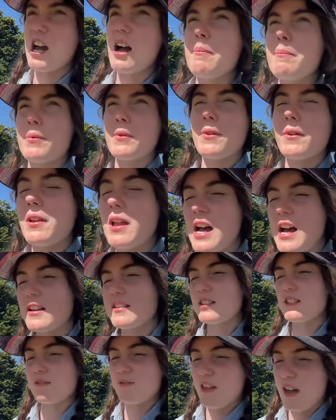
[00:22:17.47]
up the
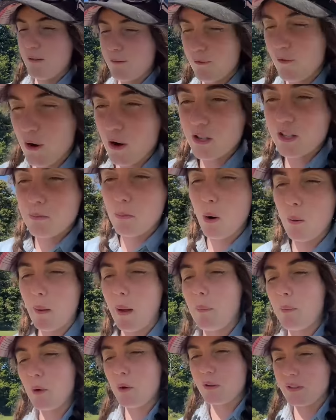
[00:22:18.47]
last of that first mob
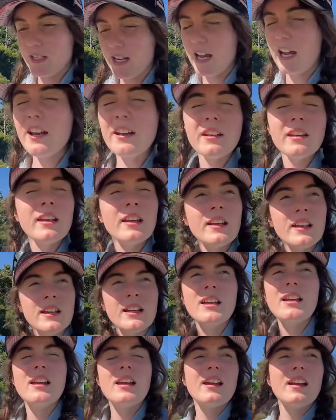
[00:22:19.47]
I brought down.
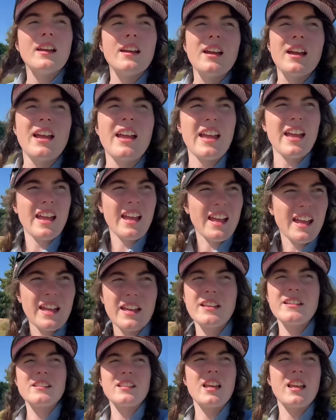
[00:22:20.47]

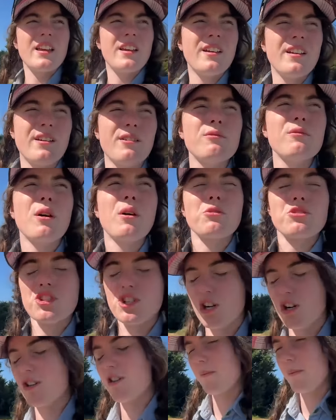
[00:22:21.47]
And I'll
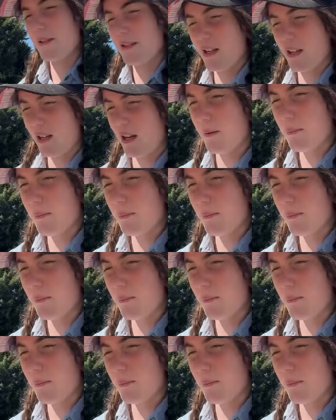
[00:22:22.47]
show them as I go